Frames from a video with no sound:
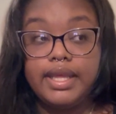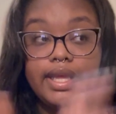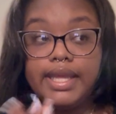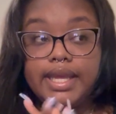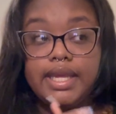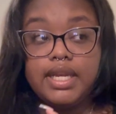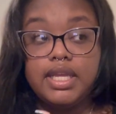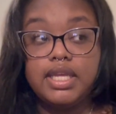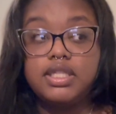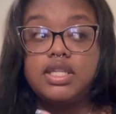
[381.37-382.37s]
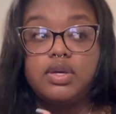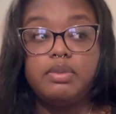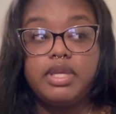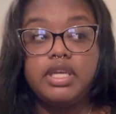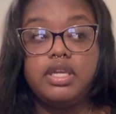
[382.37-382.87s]
And he told
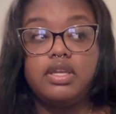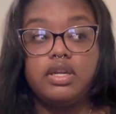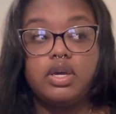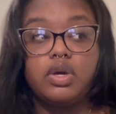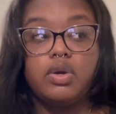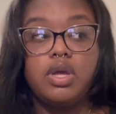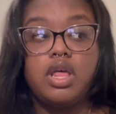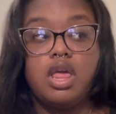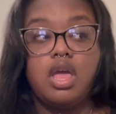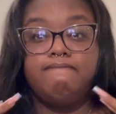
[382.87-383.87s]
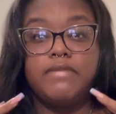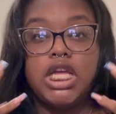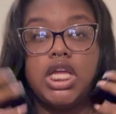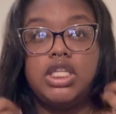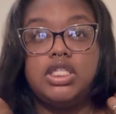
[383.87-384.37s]
me, you know,
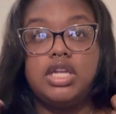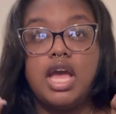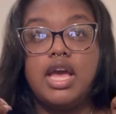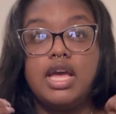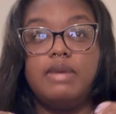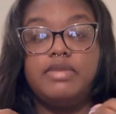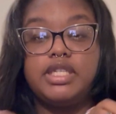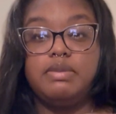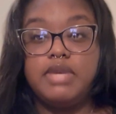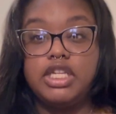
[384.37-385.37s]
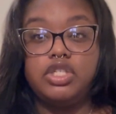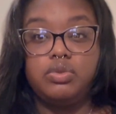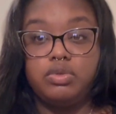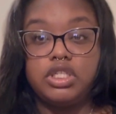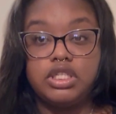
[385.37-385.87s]
it's not up to me to
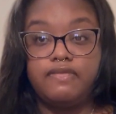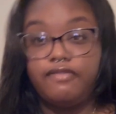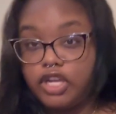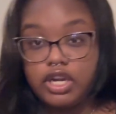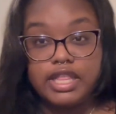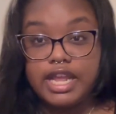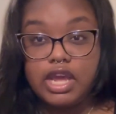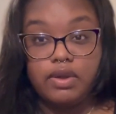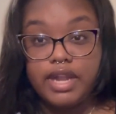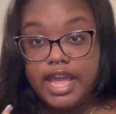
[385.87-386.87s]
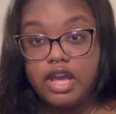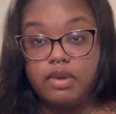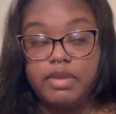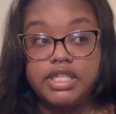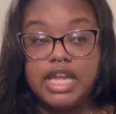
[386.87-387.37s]
just figure that out now
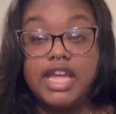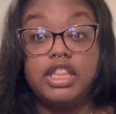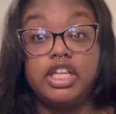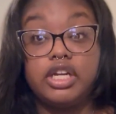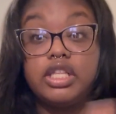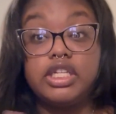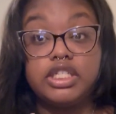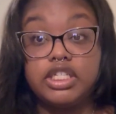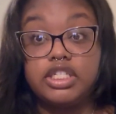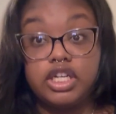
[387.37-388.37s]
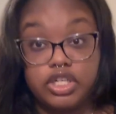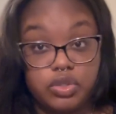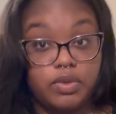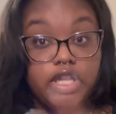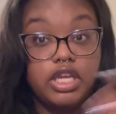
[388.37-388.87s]
because I literally just turned
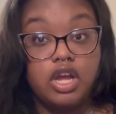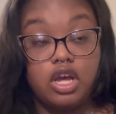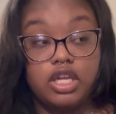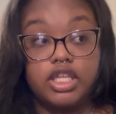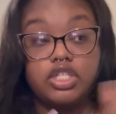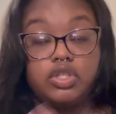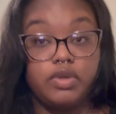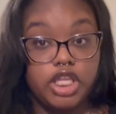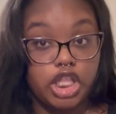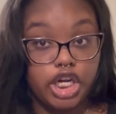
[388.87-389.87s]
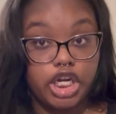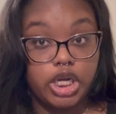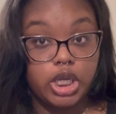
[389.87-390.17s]
20 on August 23rd.